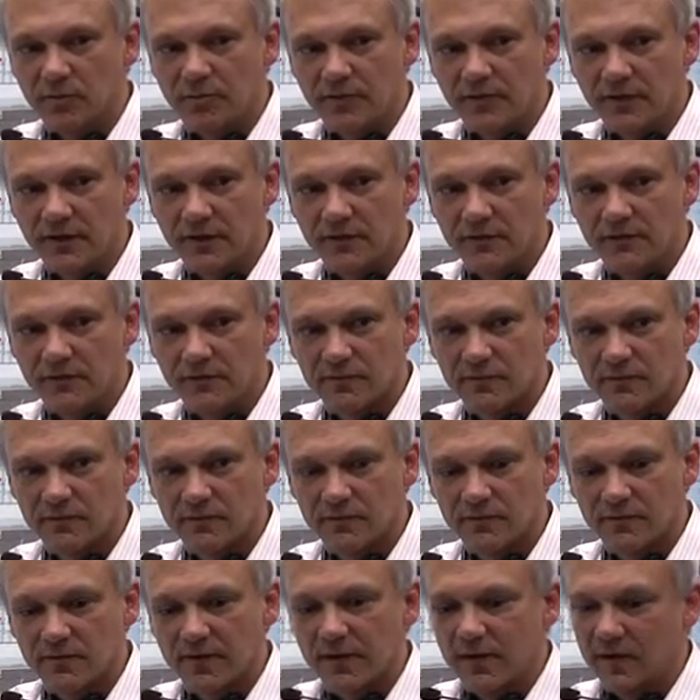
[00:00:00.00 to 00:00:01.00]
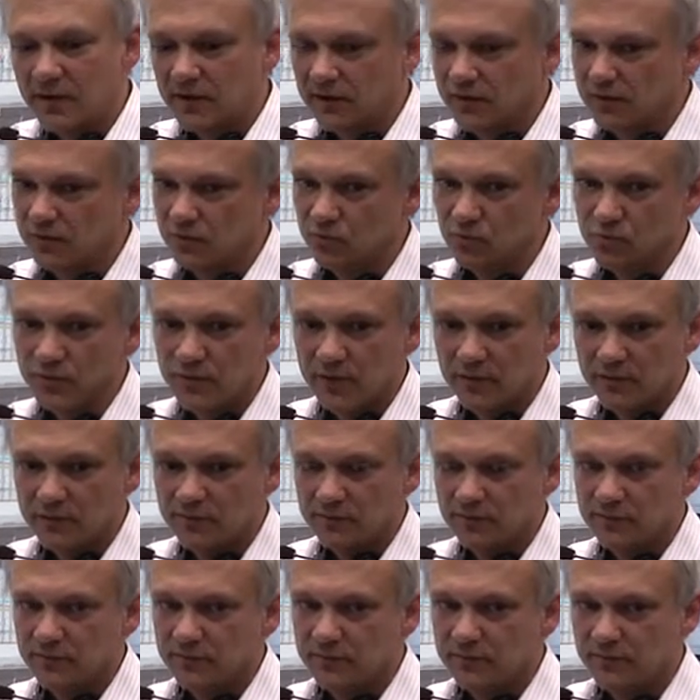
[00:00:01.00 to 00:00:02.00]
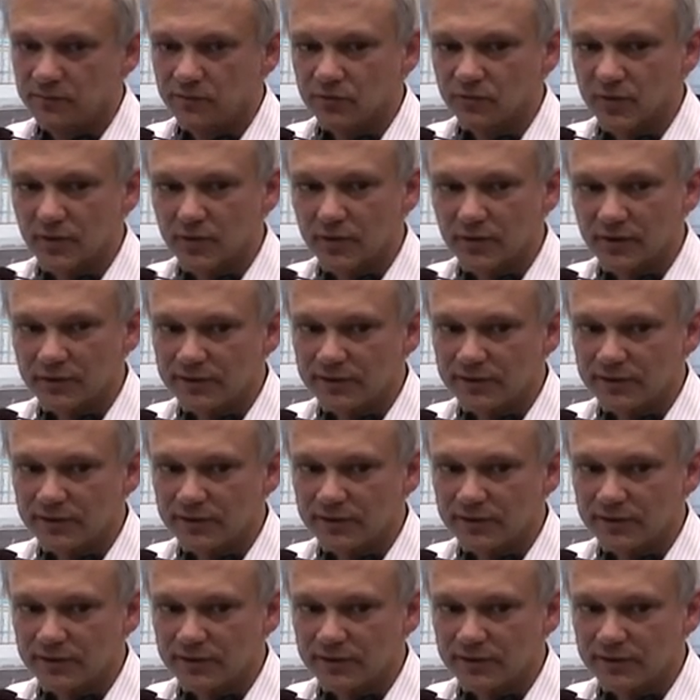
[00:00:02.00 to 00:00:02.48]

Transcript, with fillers: phase, and we have now